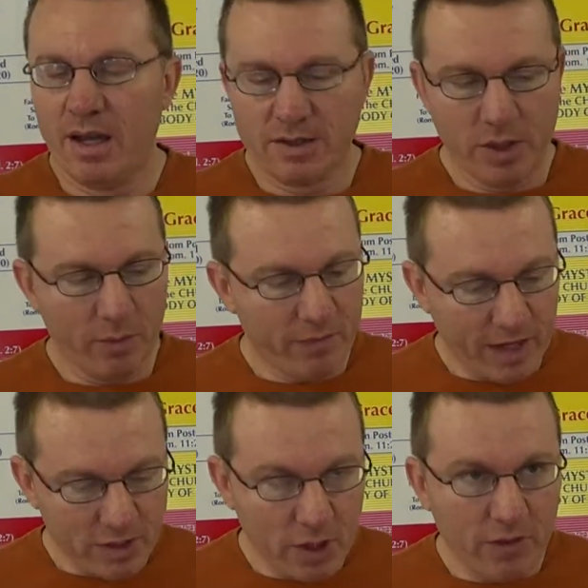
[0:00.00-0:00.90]
So we've
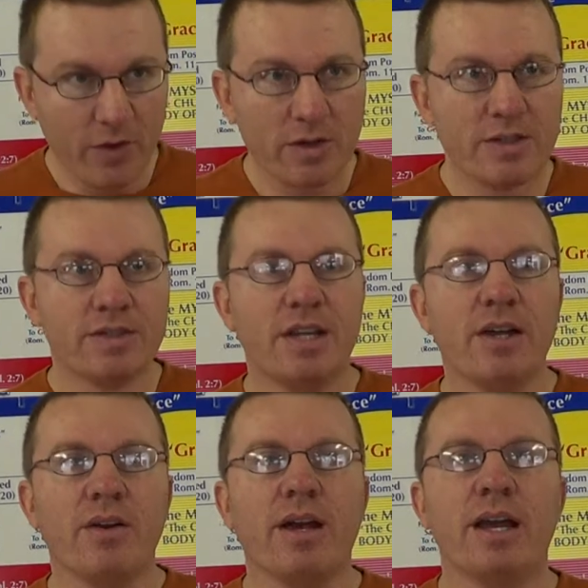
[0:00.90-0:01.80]
got two verses
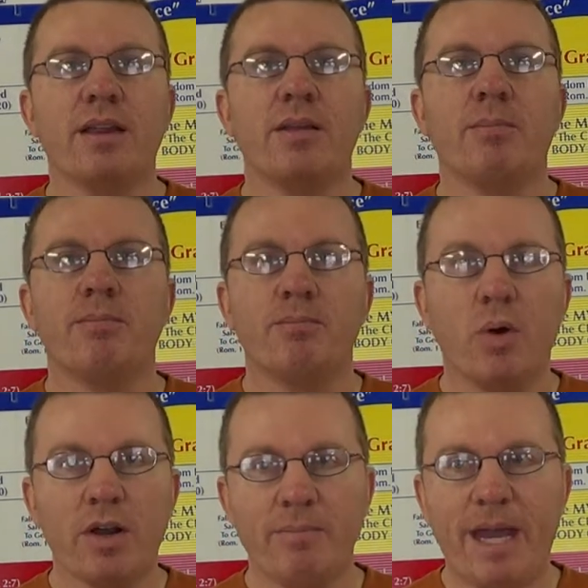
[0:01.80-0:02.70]
here in the
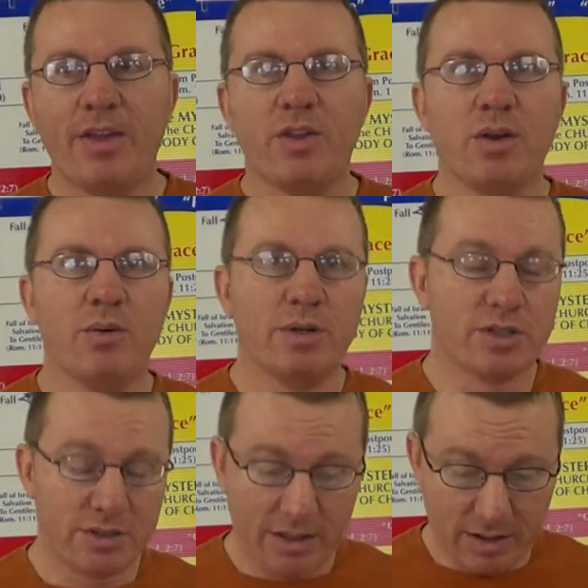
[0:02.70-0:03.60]
book of Matthew,
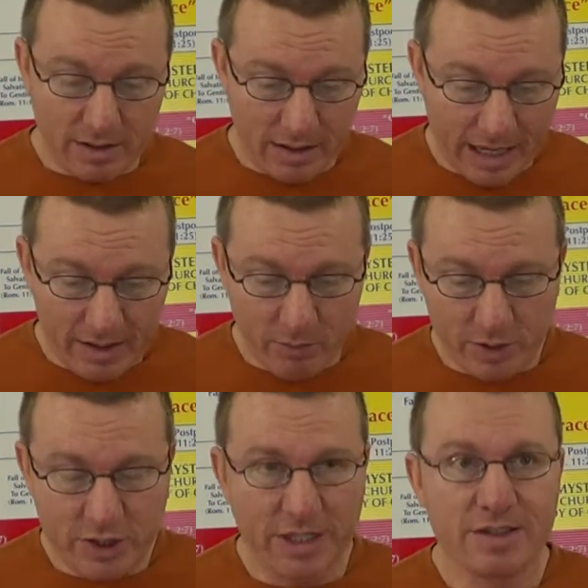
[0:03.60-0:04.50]
which I,
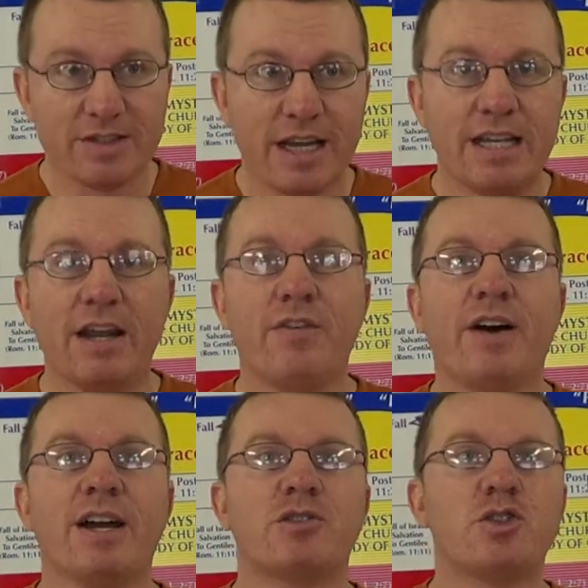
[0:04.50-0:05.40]
where Jesus
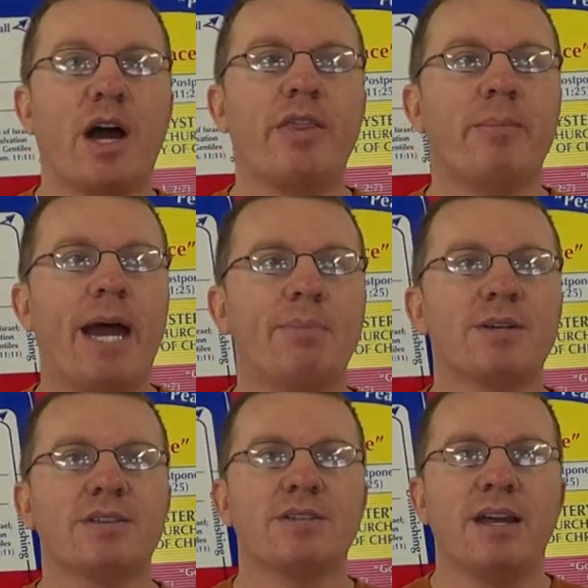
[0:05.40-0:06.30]
identifies John the
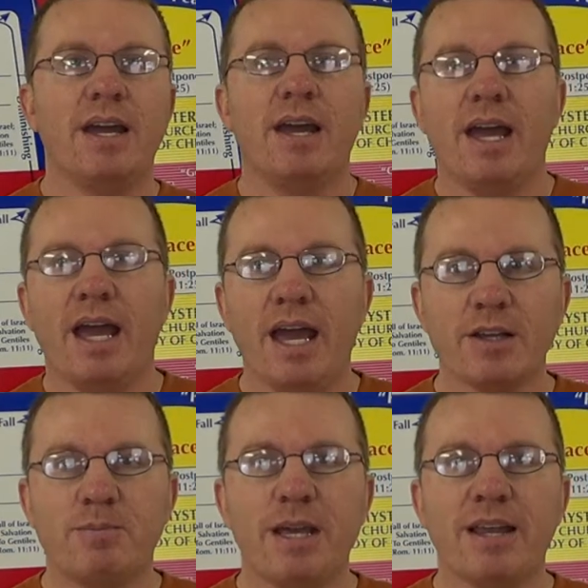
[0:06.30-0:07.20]
Baptist
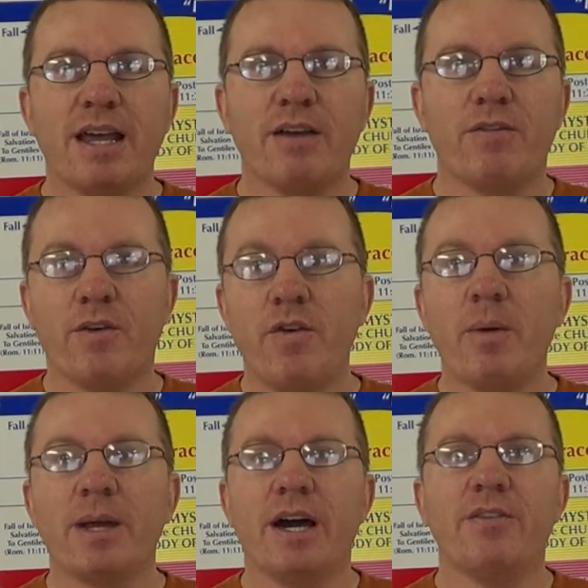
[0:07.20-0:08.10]
as being that
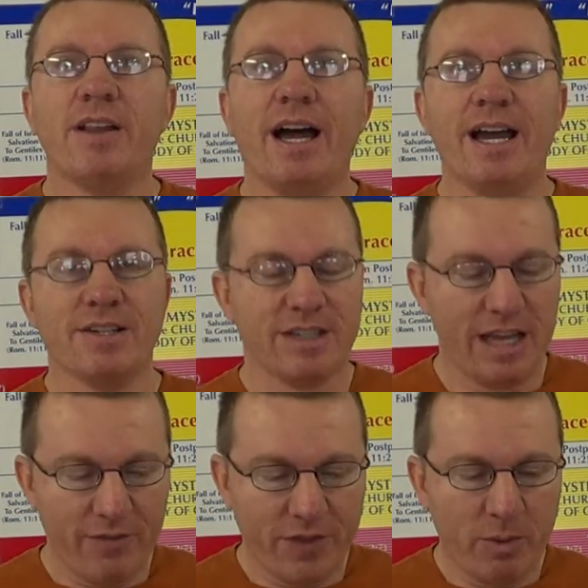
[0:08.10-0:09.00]
fulfillment of Elias.
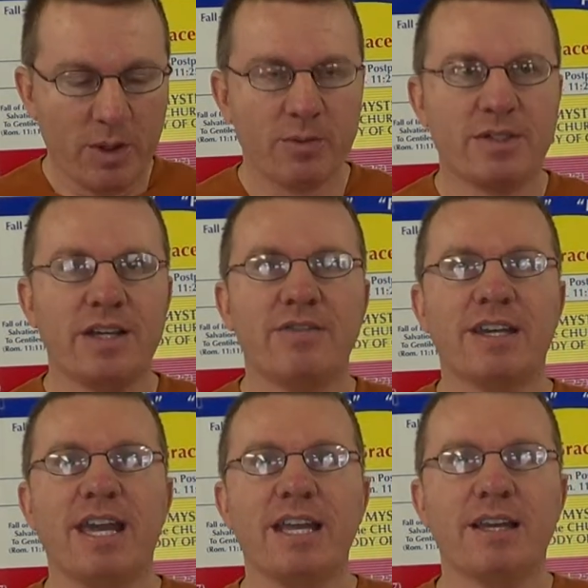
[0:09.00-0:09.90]
If they would receive the
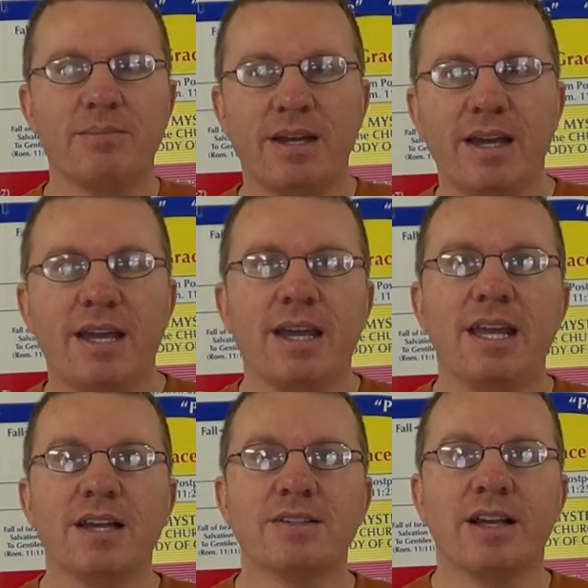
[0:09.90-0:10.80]
kingdom,
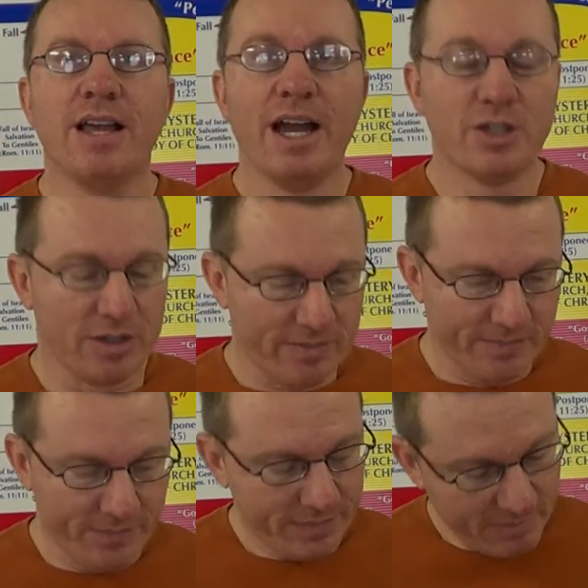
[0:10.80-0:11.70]
he is Elijah.
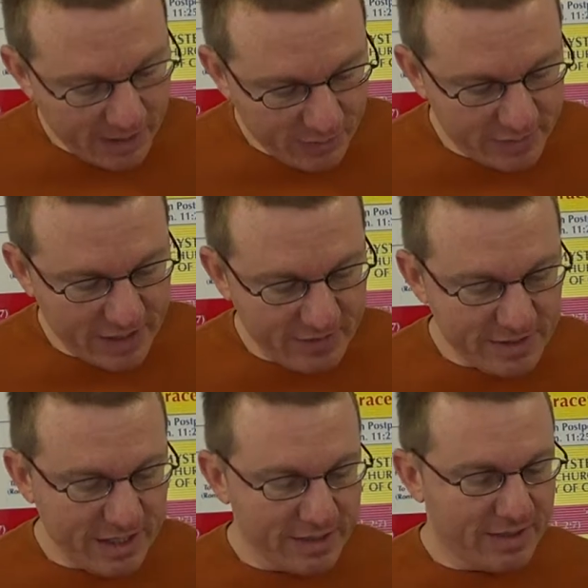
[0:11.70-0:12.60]
Matthew
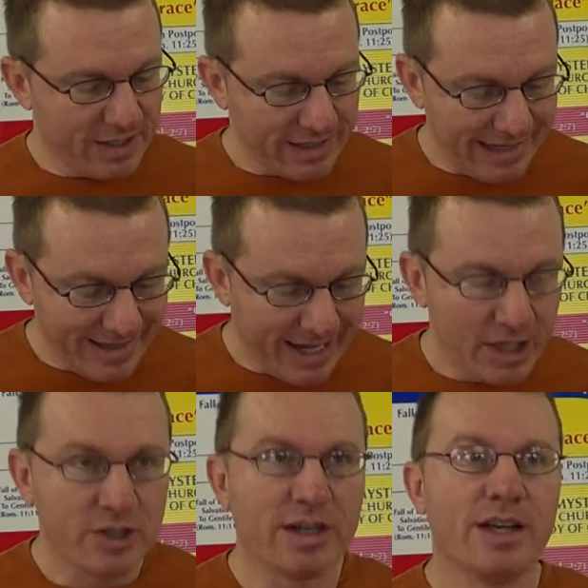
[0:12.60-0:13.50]
17 says
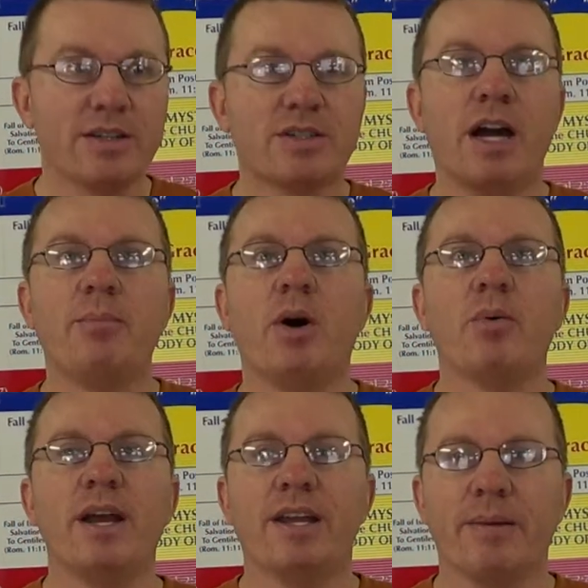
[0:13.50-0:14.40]
Elijah is come
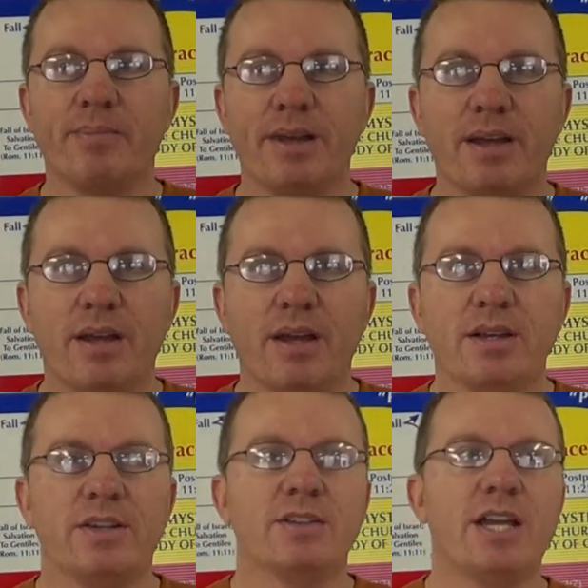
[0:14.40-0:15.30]
already.
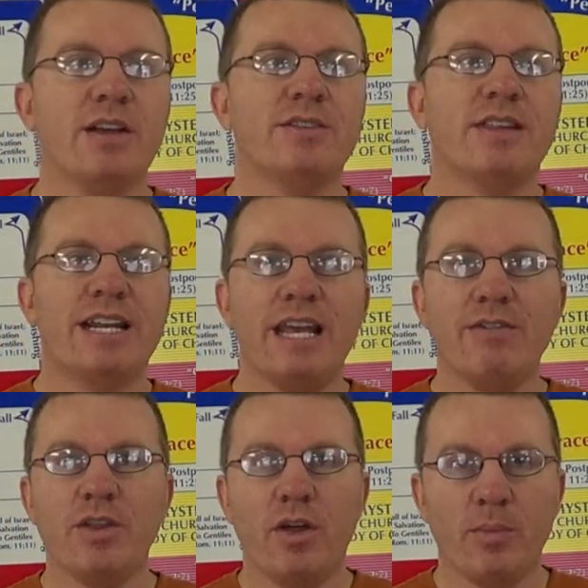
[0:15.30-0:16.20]
So it tells you that
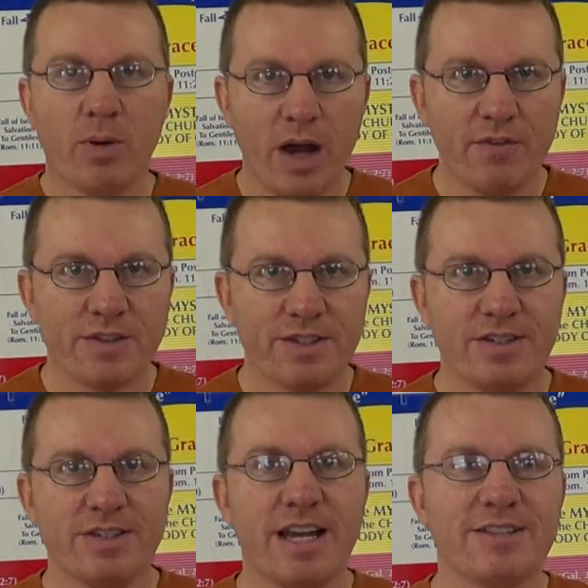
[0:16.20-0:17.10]
even though the prophecy
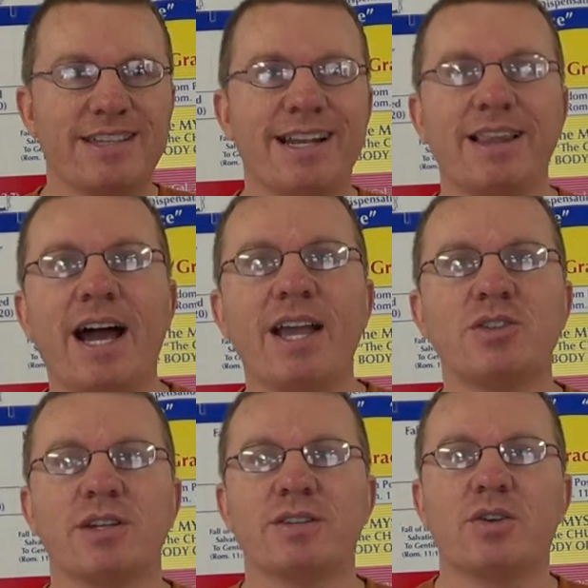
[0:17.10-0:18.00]
says that
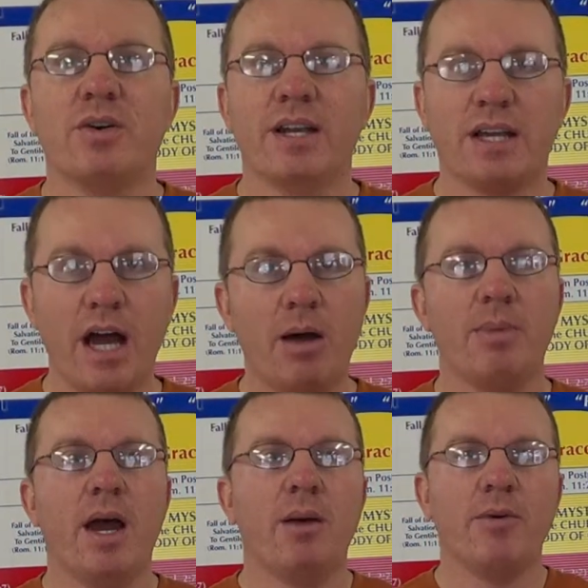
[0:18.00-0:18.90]
Elijah is going to
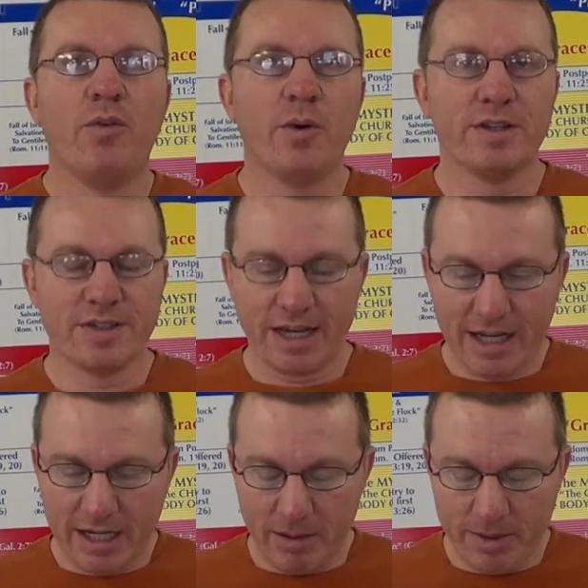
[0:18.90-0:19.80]
come before the
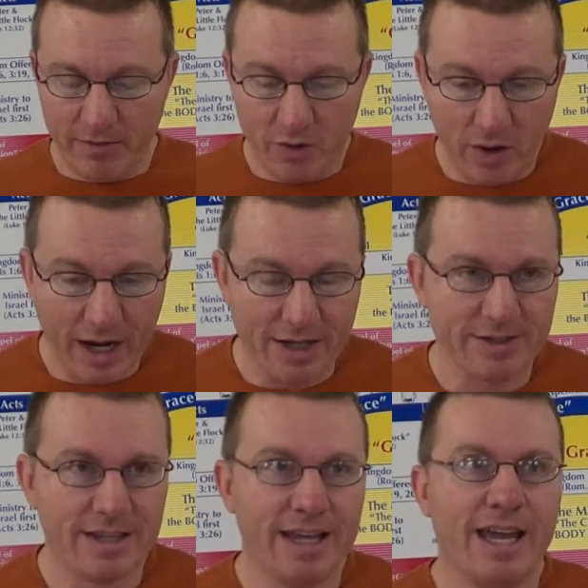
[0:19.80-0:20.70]
second coming of
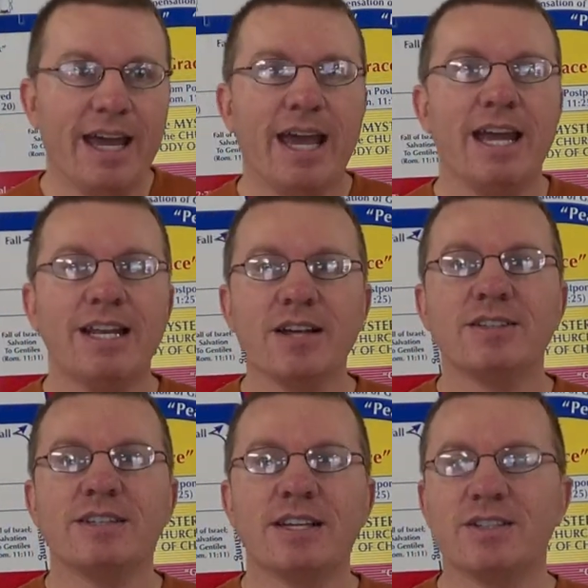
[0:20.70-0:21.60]
Christ, it
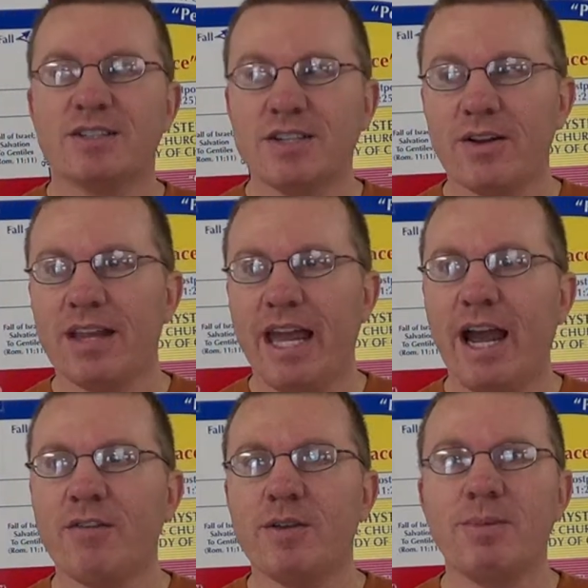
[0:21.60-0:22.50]
doesn't necessarily
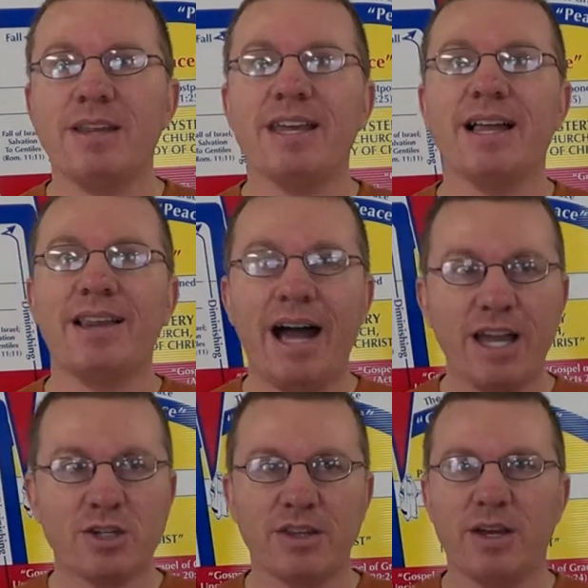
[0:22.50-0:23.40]
have to be the
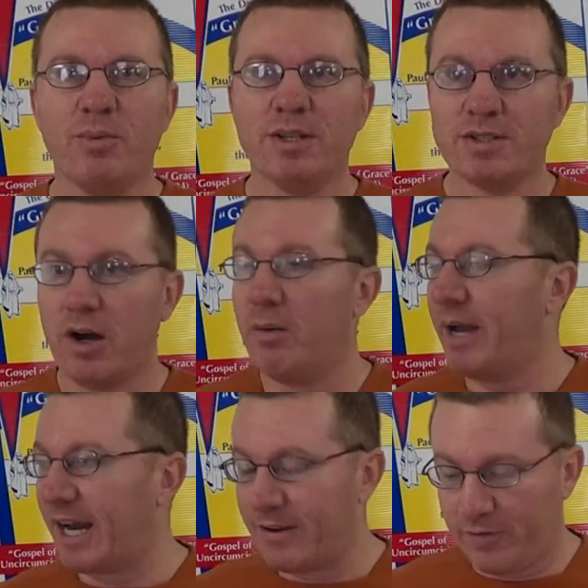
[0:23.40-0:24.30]
Elijah that we saw
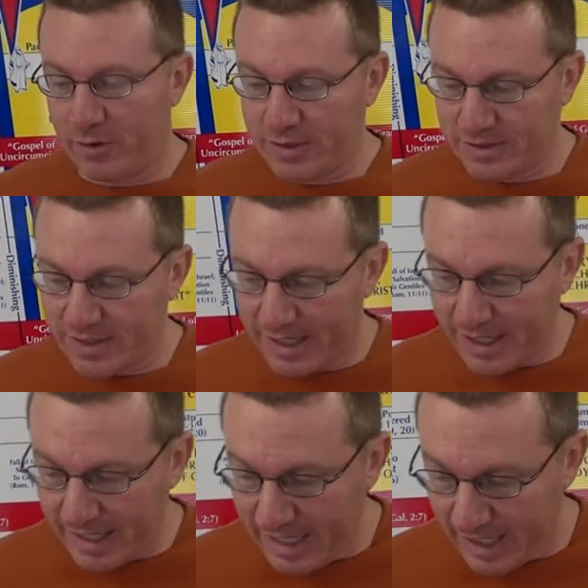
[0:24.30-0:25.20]
back in 1st
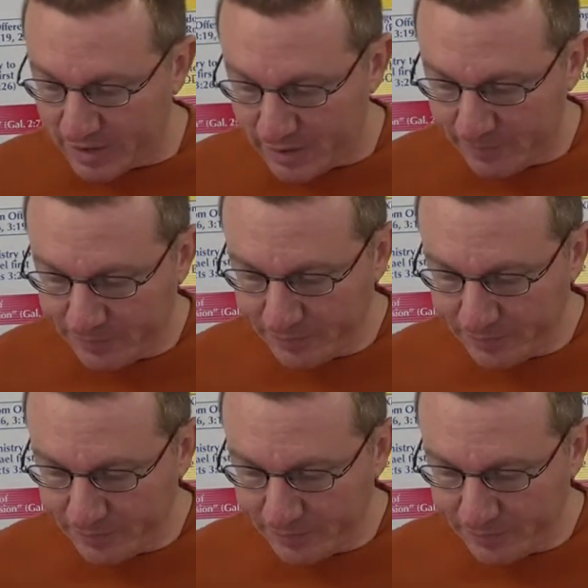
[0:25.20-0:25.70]
and 2nd Kings.